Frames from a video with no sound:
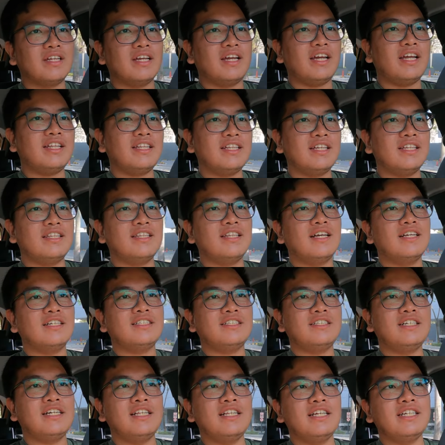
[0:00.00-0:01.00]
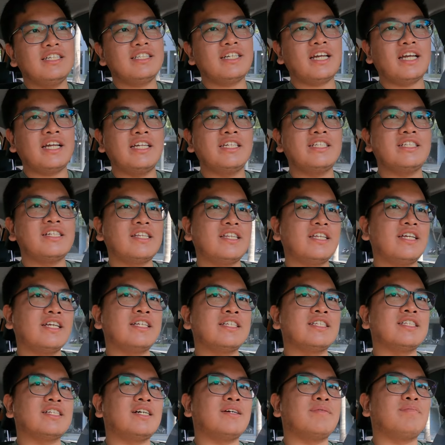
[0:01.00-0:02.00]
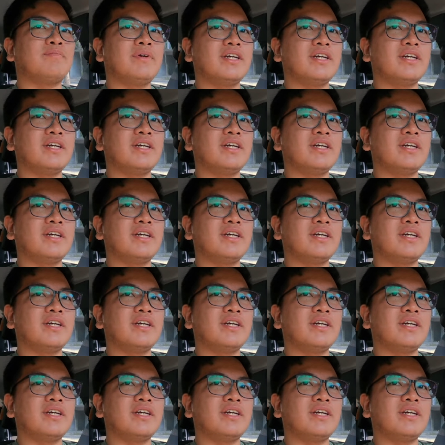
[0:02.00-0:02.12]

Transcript: and it does really change things up